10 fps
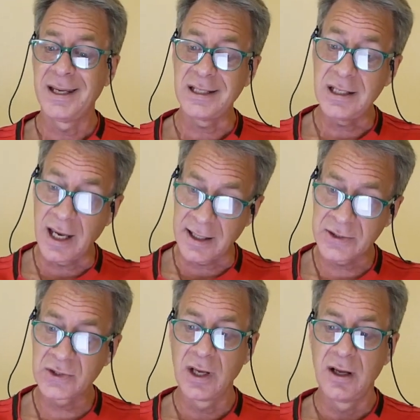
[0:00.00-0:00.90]

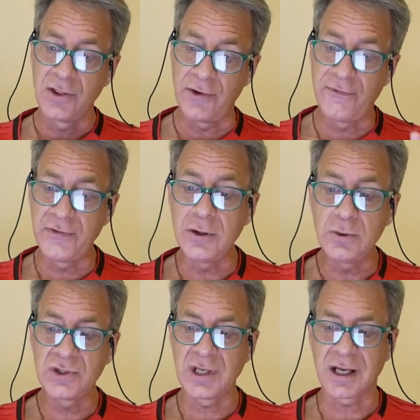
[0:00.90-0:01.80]
Yes, the
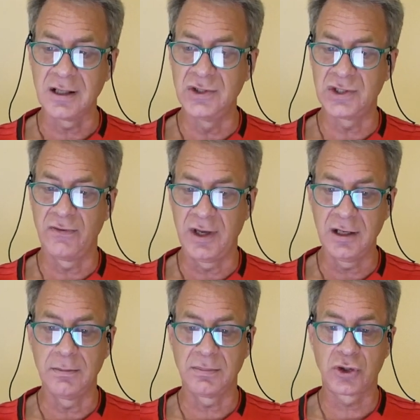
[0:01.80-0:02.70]
few seconds of
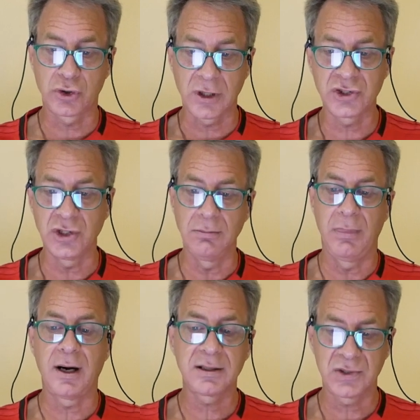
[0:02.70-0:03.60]
him crushing
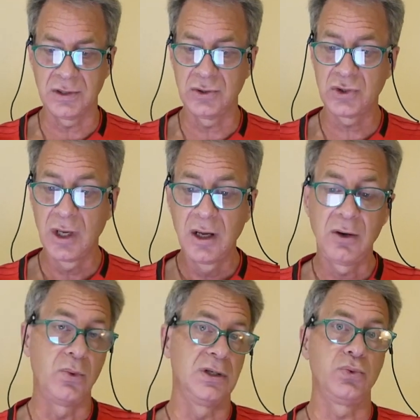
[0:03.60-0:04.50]
boxes
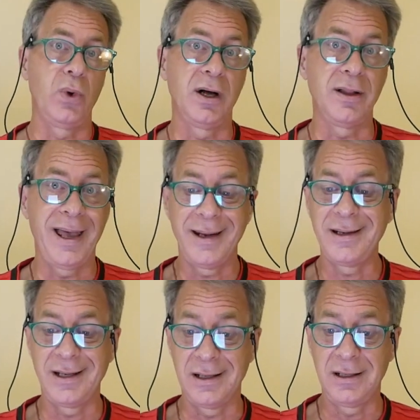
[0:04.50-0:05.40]
was well
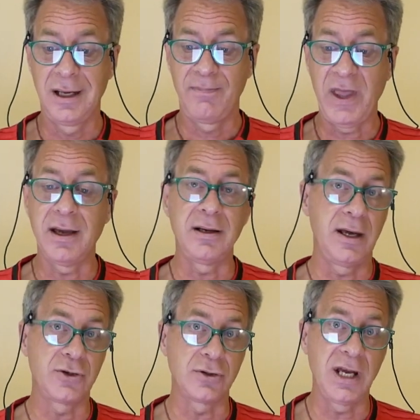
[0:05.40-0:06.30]
edited and
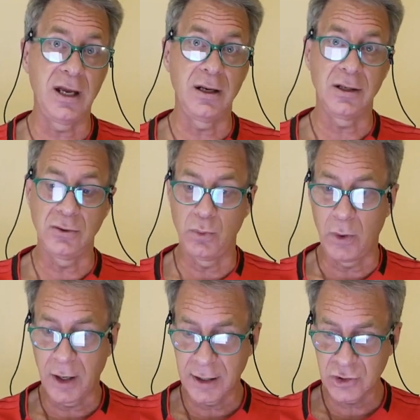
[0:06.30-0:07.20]
entertaining to
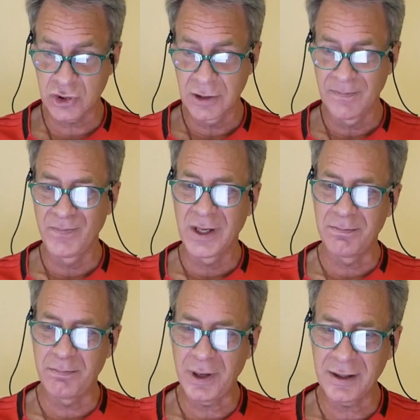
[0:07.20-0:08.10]
watch,
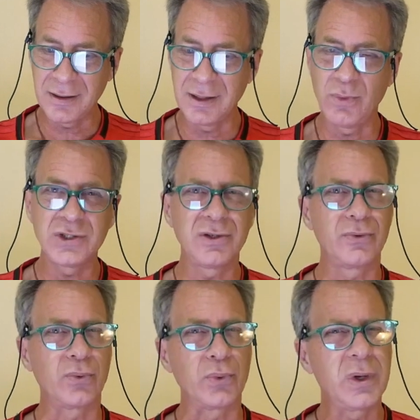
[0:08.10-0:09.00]
but it wasn't
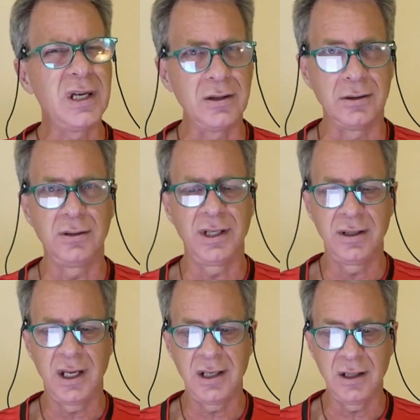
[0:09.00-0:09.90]
real
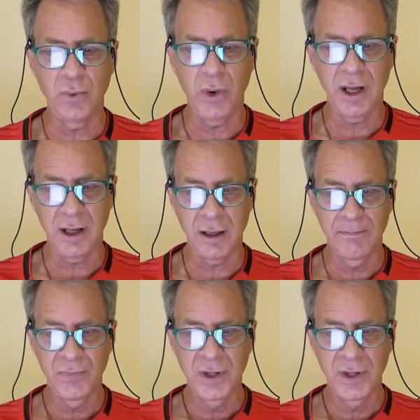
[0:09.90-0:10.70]
in any way.